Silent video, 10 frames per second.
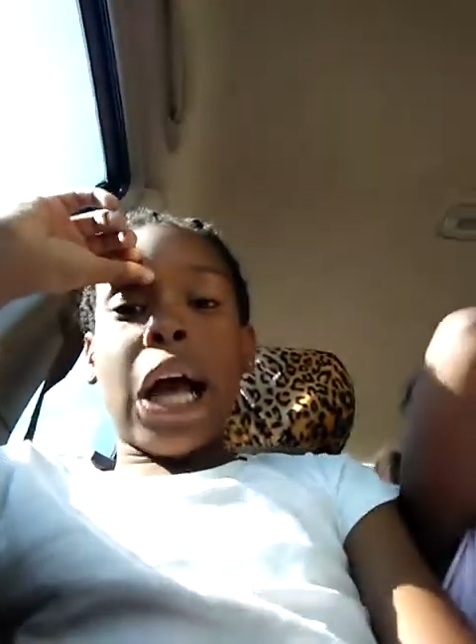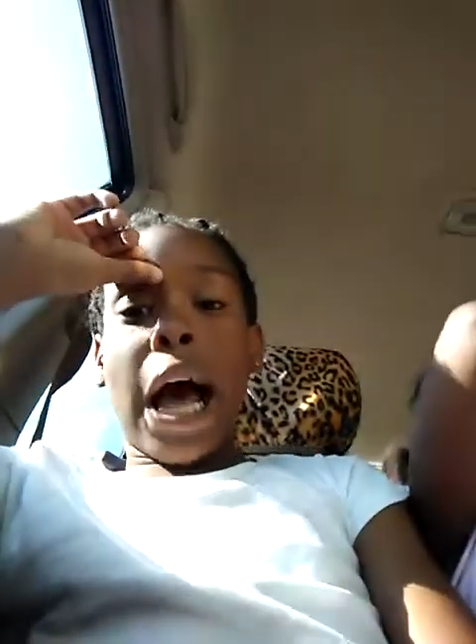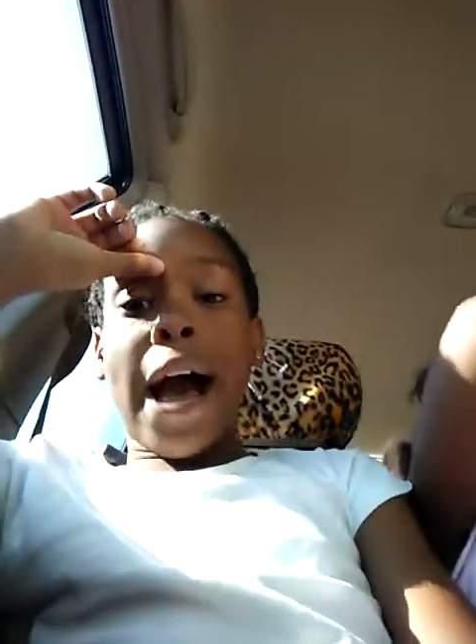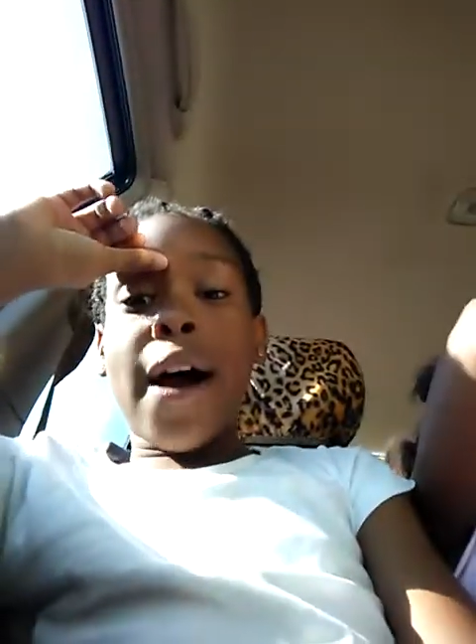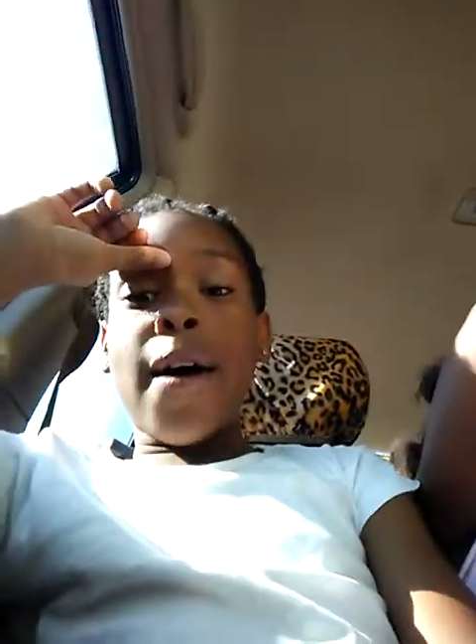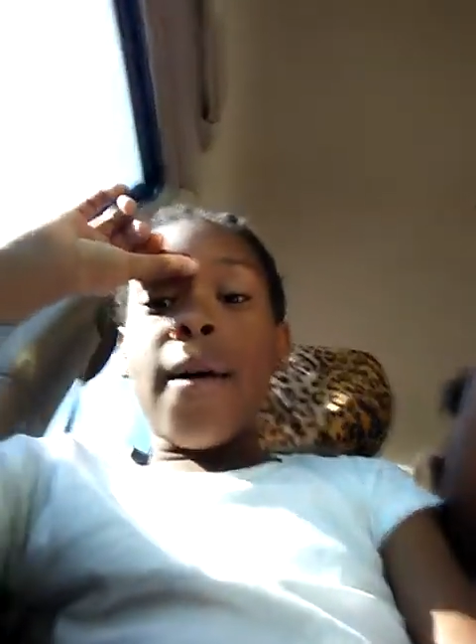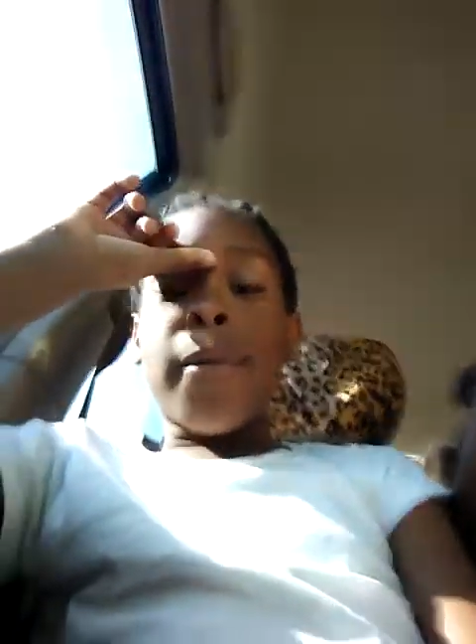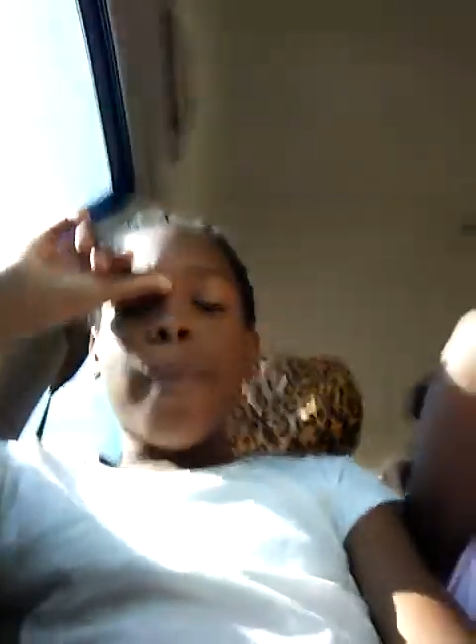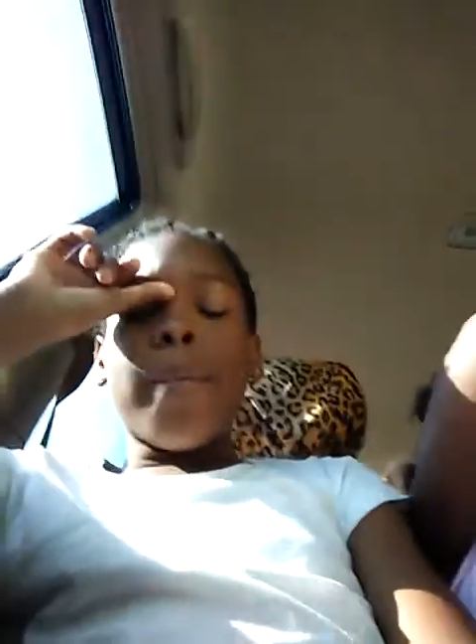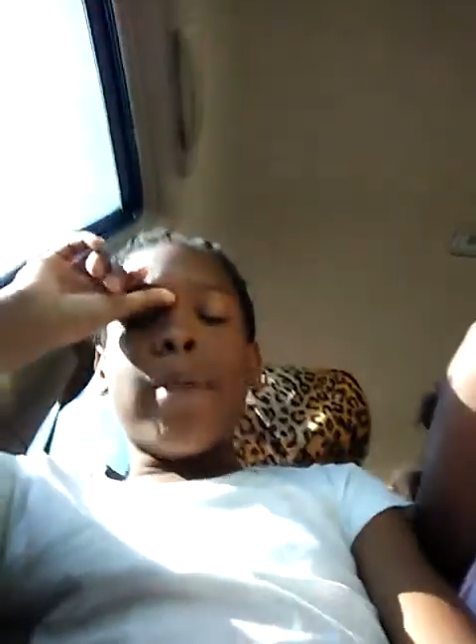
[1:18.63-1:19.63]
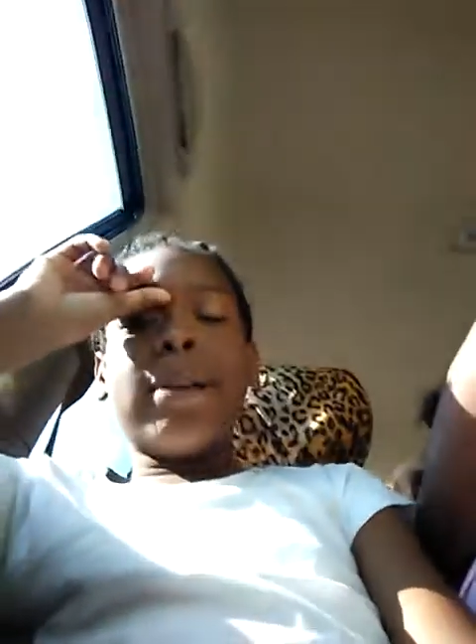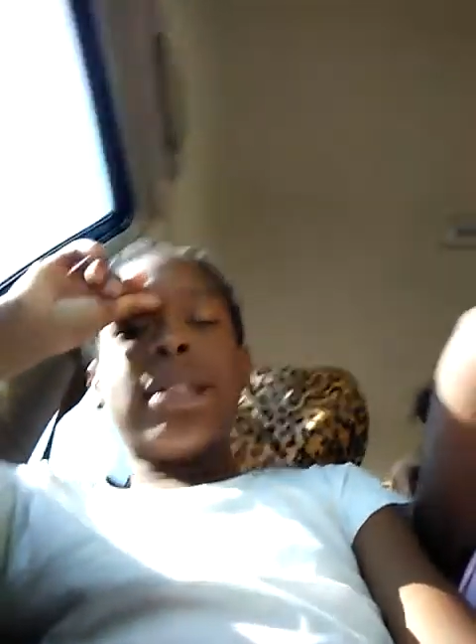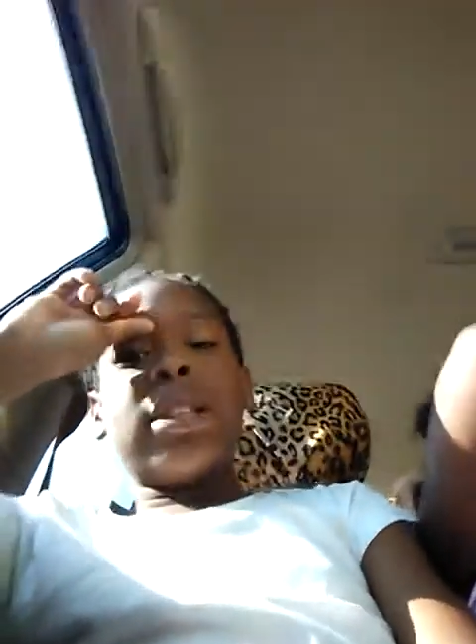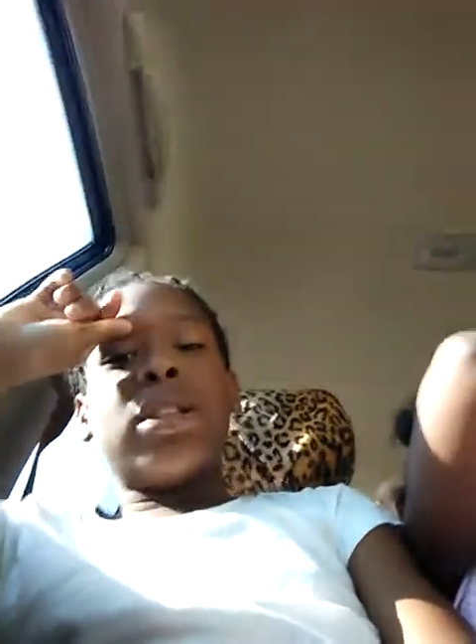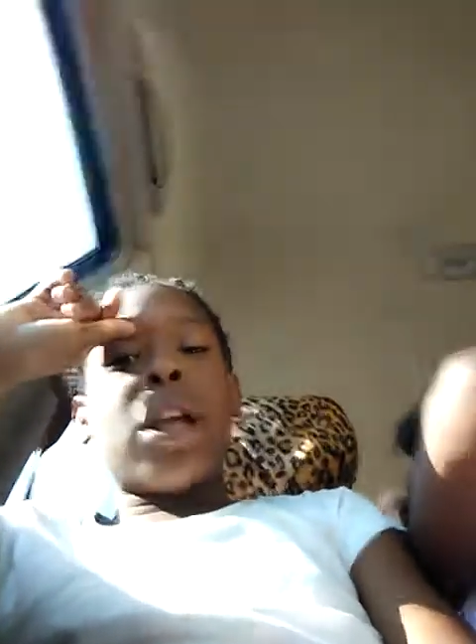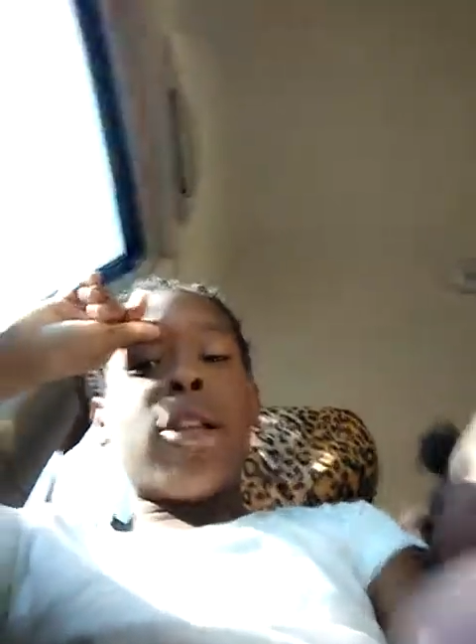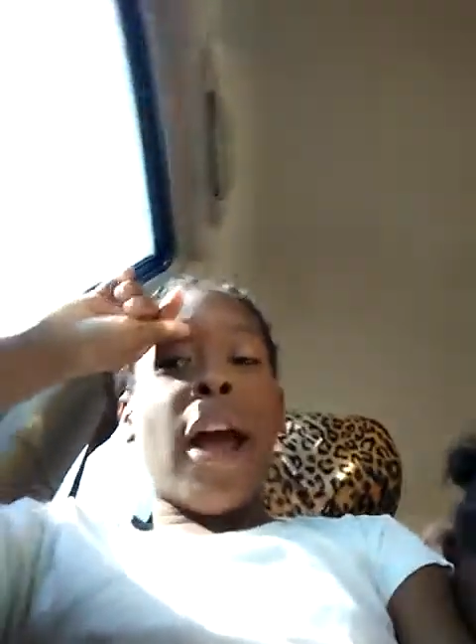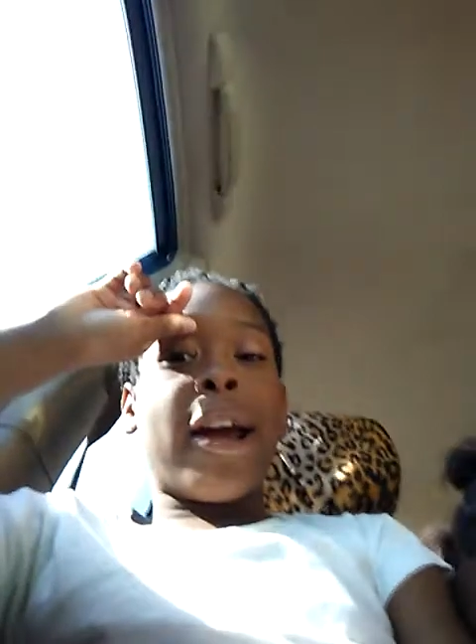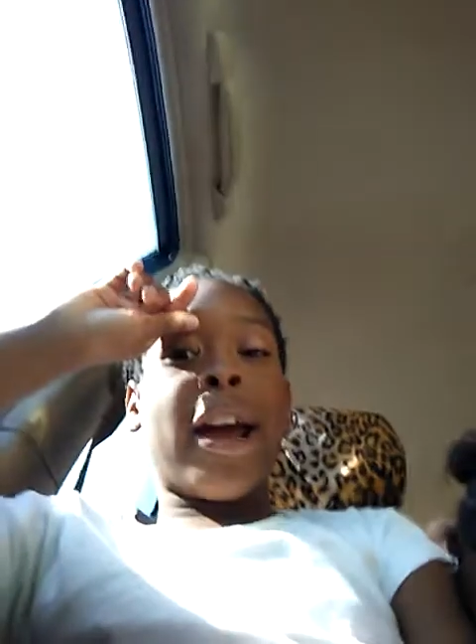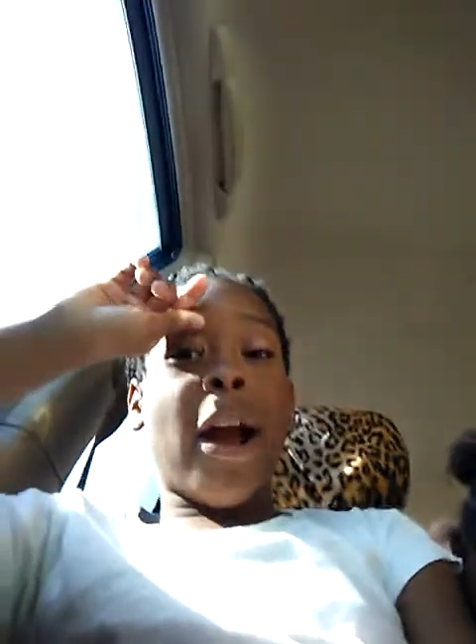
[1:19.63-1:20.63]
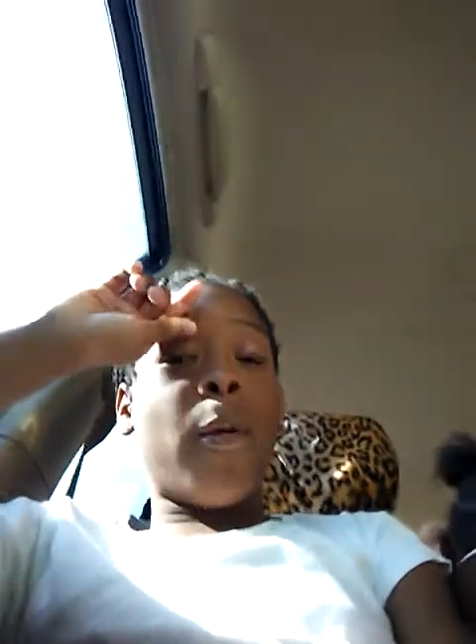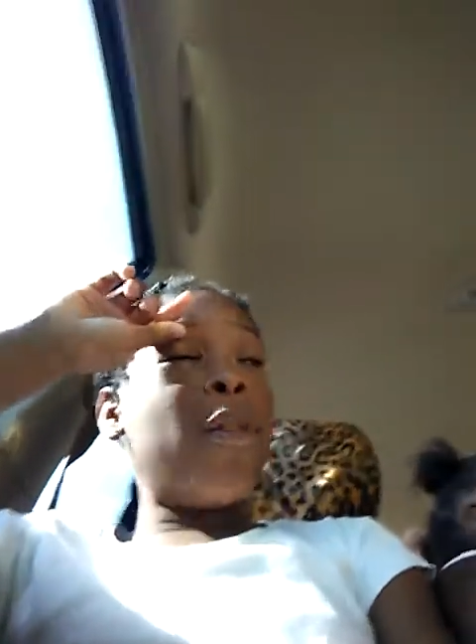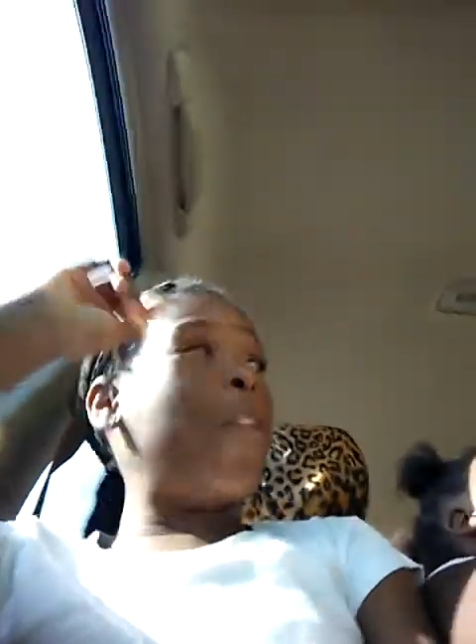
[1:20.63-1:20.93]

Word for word: got a business to take care of. We